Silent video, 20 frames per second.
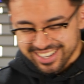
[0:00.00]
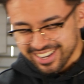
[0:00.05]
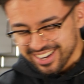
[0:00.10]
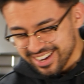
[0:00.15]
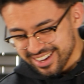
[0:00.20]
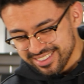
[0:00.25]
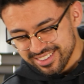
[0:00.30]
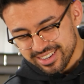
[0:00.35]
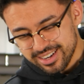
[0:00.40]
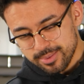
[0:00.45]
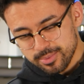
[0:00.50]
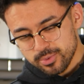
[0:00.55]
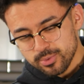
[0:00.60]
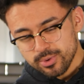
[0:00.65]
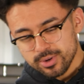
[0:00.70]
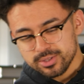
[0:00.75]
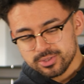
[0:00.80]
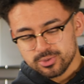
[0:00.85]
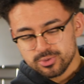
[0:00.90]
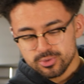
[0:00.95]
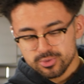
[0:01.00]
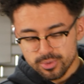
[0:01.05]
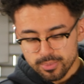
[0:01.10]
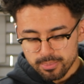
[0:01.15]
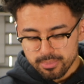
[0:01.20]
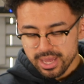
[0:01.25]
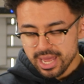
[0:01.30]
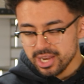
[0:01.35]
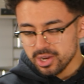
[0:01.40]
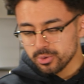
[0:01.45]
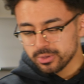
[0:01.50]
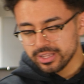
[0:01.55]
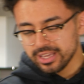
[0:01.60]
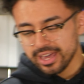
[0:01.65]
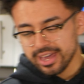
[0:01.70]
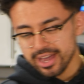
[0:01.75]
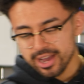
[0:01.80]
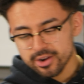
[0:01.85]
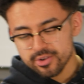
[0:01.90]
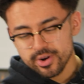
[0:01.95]
and then I'm going to manually
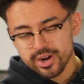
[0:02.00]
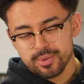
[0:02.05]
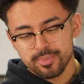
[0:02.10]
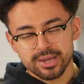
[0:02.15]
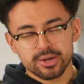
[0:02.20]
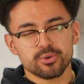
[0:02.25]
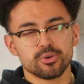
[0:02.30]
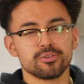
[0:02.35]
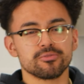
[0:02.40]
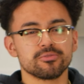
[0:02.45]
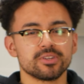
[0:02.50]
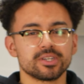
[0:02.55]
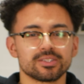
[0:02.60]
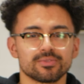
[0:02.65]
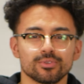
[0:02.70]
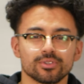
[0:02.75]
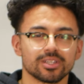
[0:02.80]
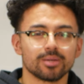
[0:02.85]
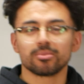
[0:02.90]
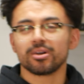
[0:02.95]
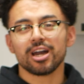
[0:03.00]
hand grind my cornflakes for some